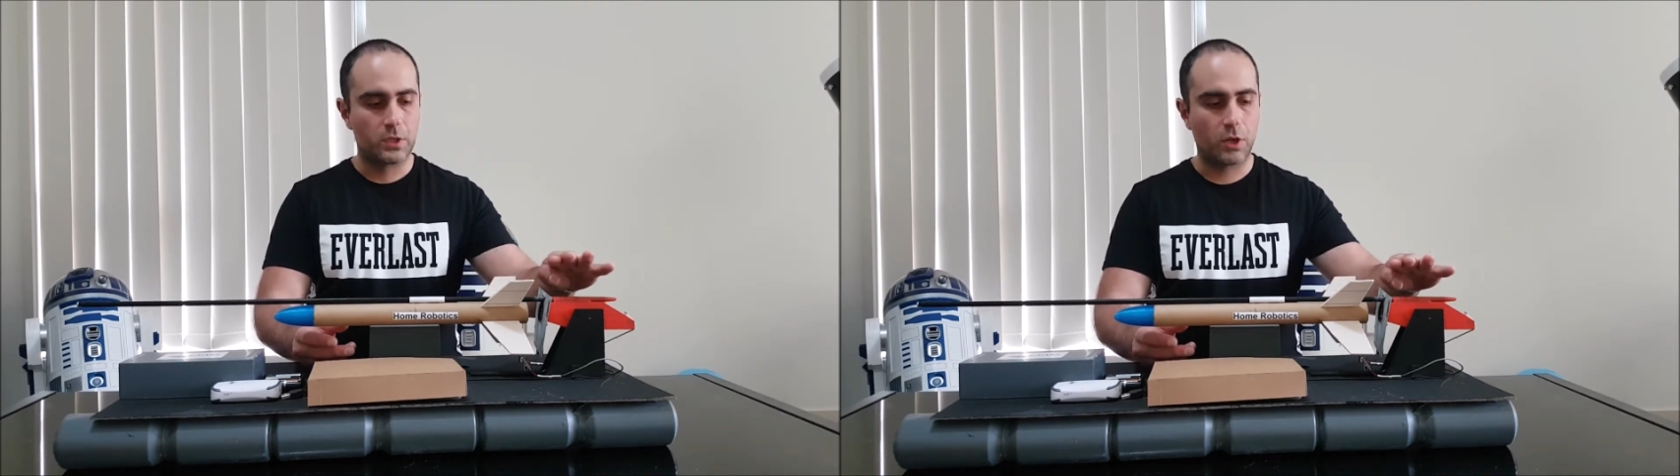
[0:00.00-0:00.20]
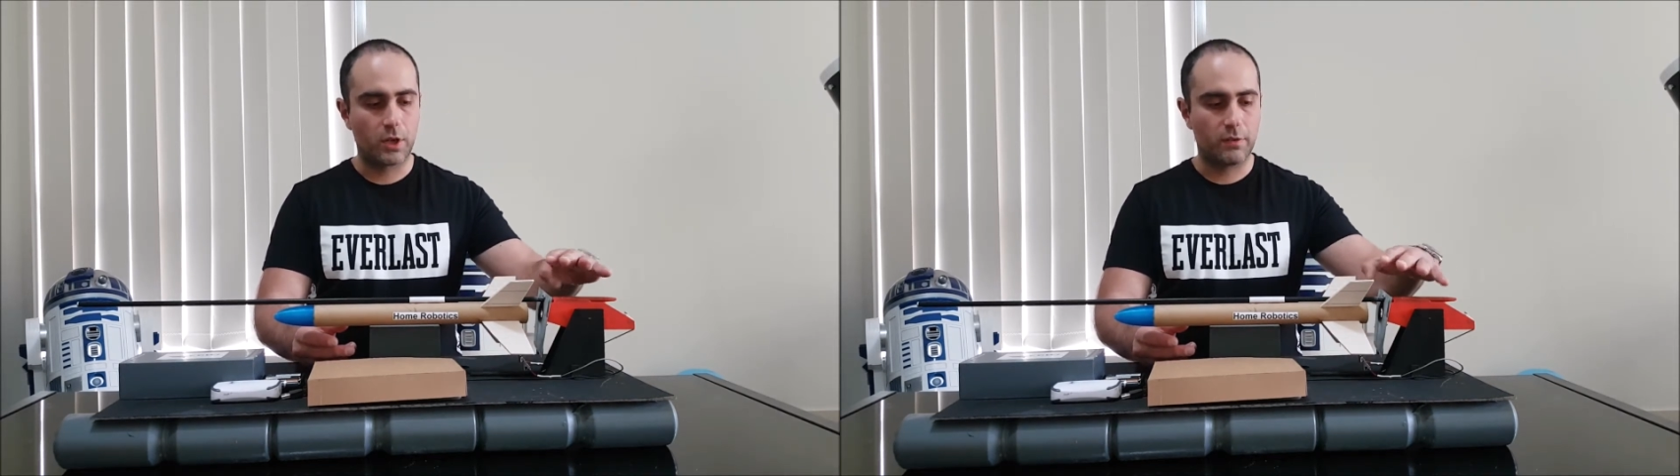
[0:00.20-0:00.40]

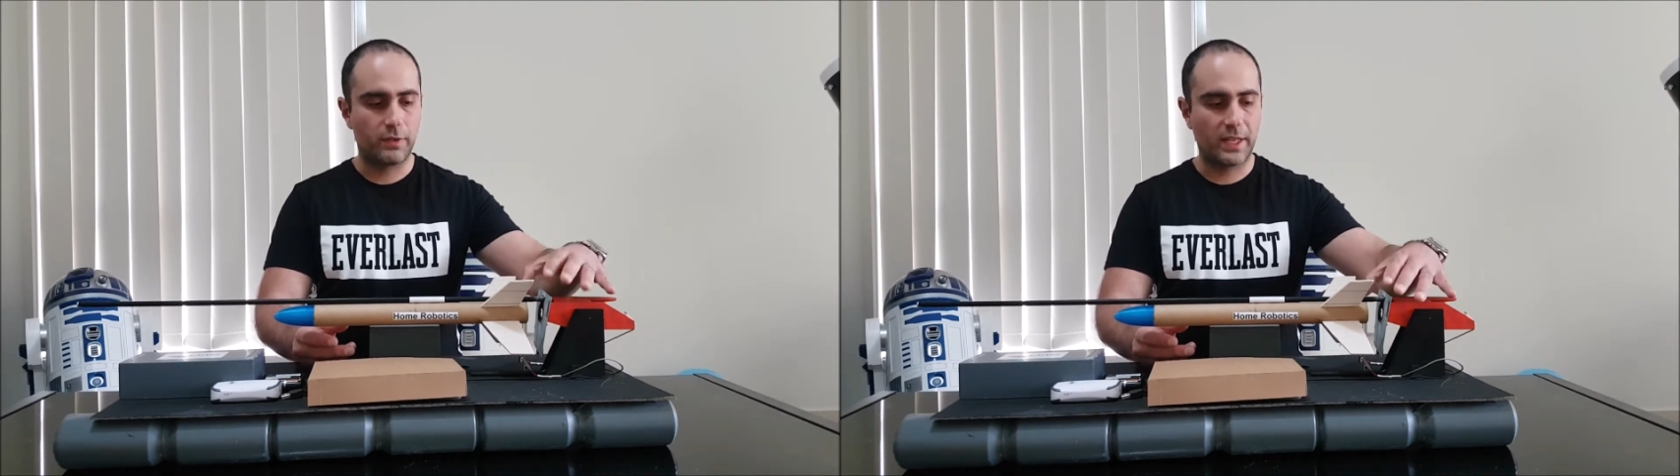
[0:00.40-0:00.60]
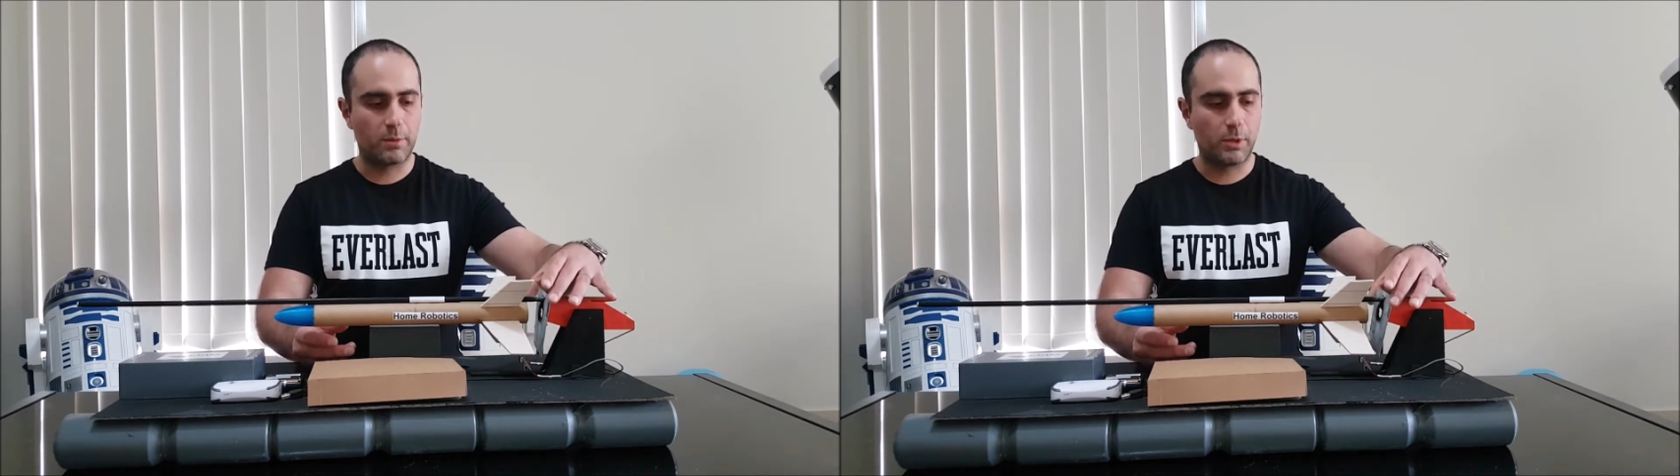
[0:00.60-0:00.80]
got a
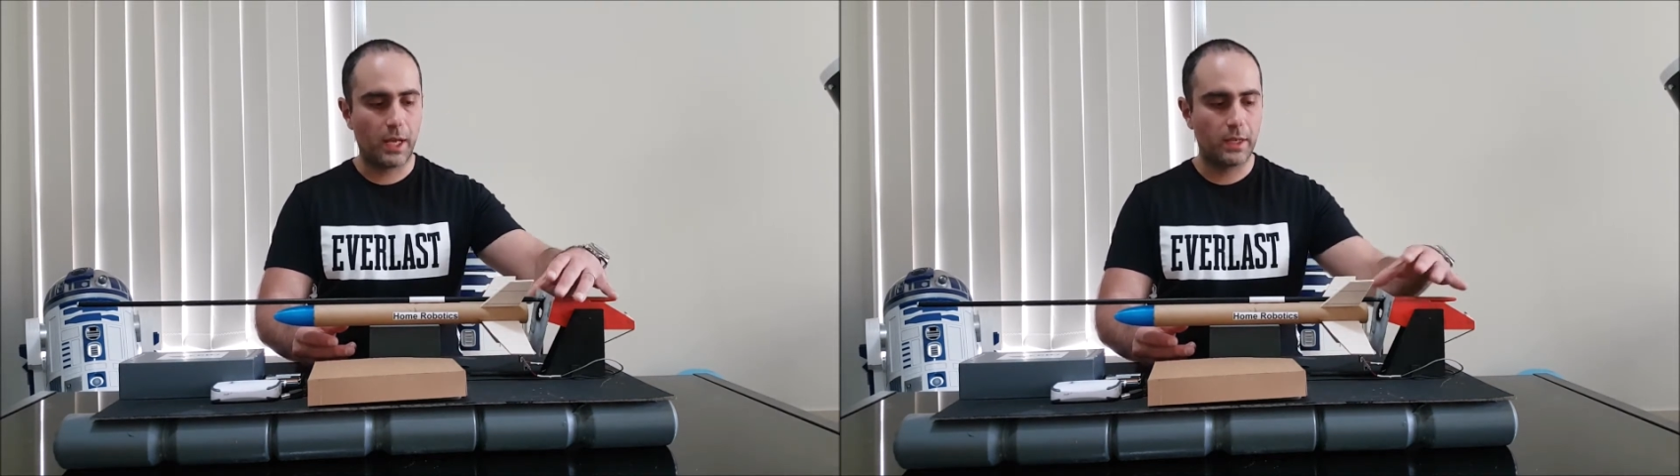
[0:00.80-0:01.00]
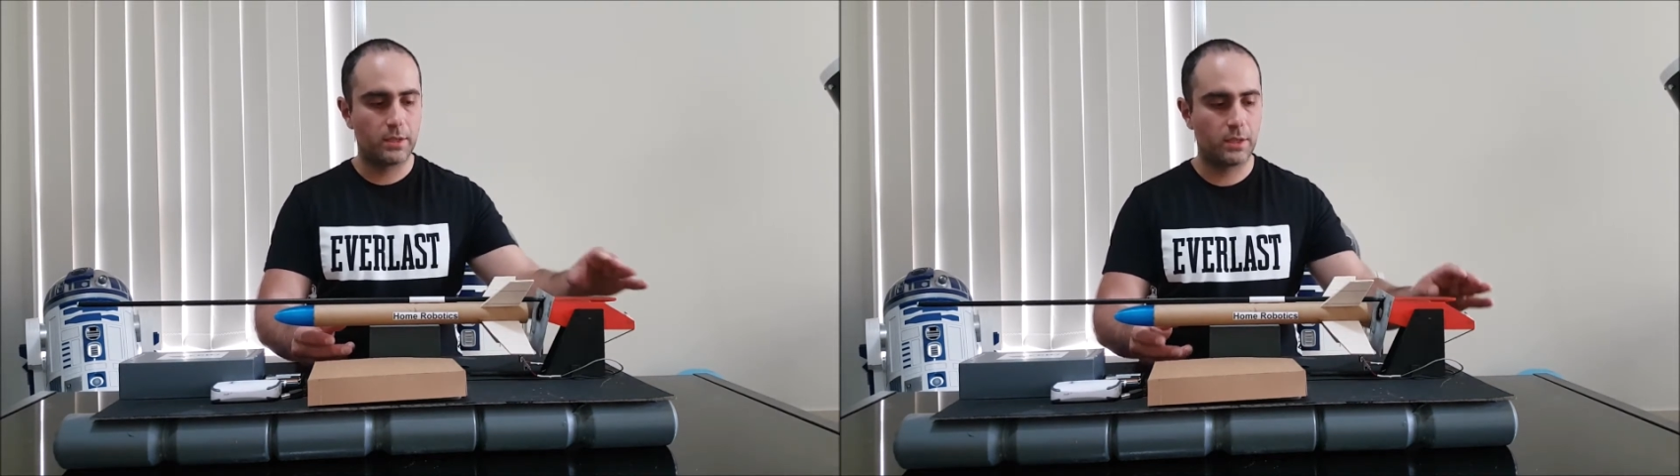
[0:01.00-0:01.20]
deflector
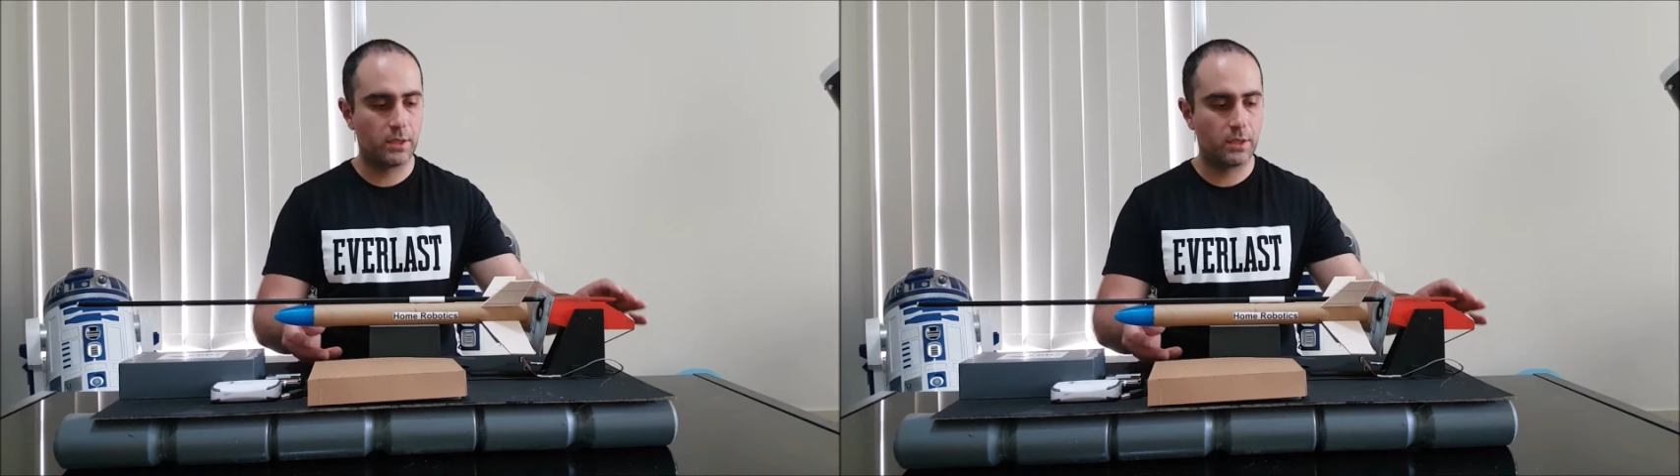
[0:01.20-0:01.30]
plate,